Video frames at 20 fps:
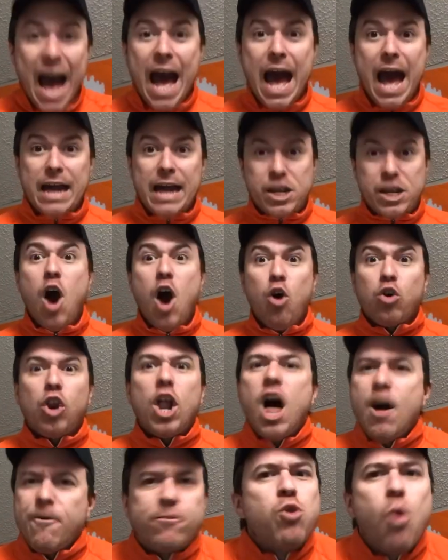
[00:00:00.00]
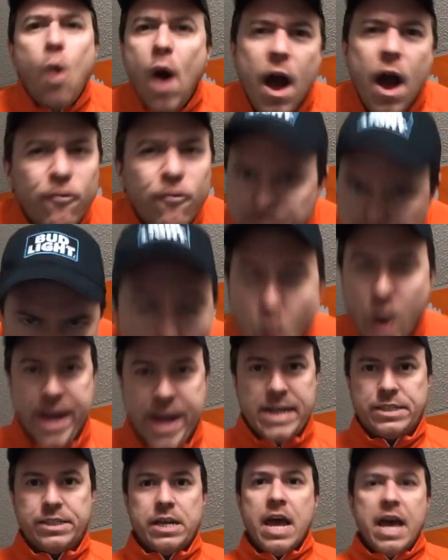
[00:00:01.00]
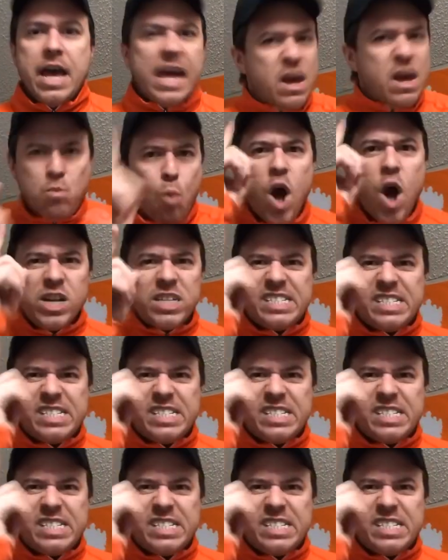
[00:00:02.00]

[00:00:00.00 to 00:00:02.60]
of 12 points in one season.